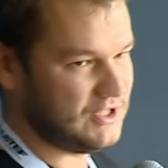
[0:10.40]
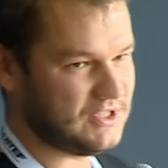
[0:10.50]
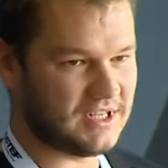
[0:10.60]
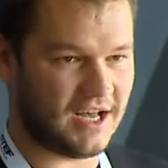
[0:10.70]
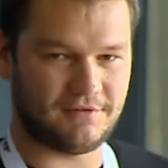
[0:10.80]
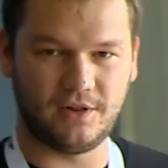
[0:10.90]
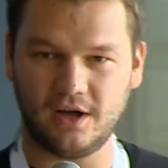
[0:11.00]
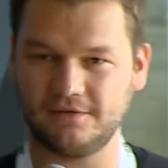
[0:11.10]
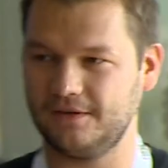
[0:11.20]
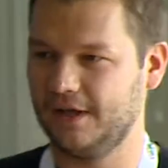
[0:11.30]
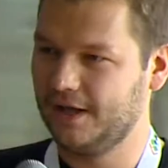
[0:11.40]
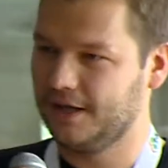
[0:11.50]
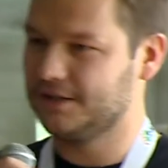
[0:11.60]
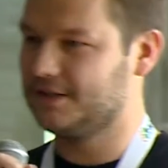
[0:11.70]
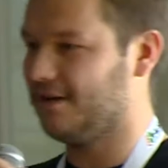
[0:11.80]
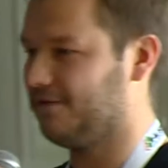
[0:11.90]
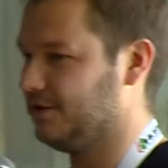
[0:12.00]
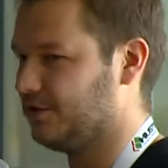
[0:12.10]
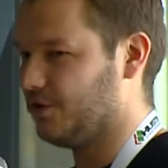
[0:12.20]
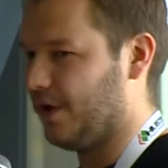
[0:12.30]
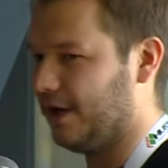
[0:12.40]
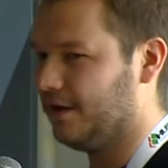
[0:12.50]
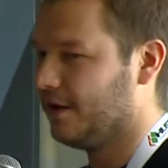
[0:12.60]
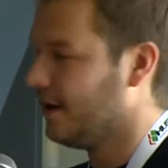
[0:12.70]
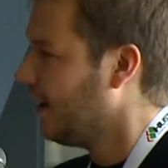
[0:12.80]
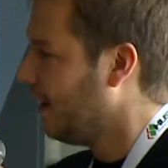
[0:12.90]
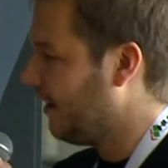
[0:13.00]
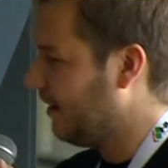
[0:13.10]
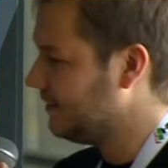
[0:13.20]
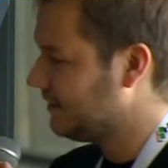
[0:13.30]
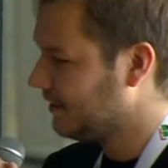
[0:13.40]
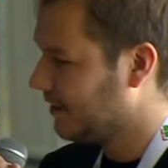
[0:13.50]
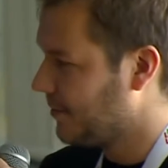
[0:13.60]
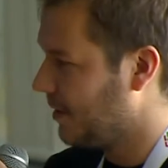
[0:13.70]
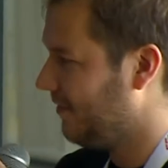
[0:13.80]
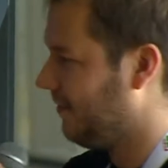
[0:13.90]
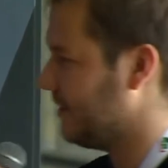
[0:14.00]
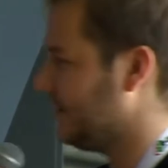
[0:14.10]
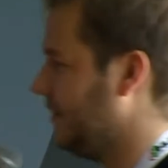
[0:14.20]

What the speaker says: is Tough Love, Dev and QA. And maybe first a